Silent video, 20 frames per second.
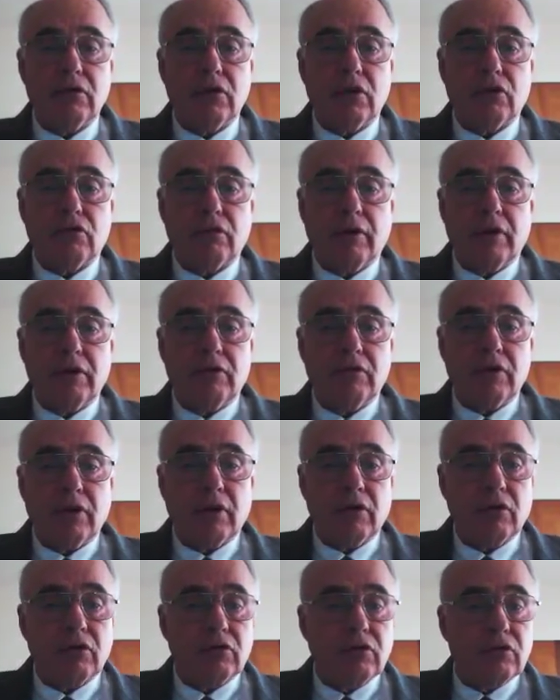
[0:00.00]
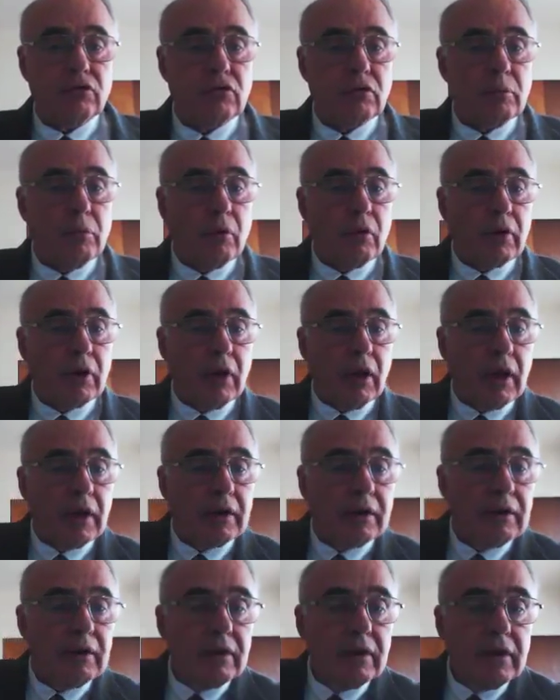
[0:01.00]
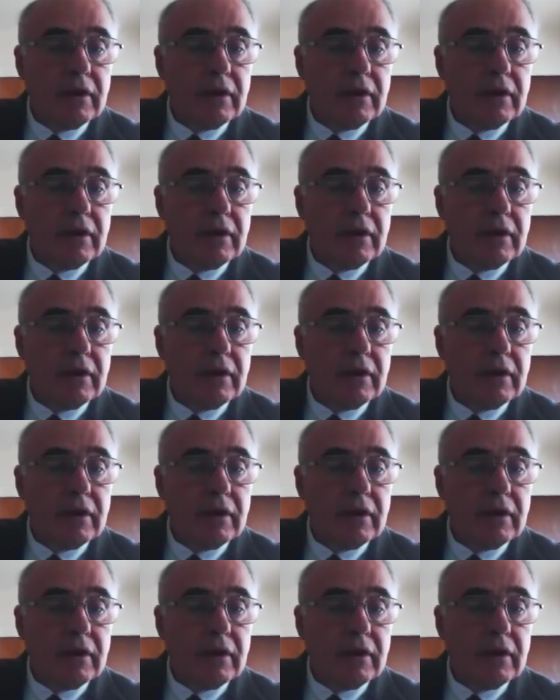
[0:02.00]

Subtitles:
to the trend channel's support line.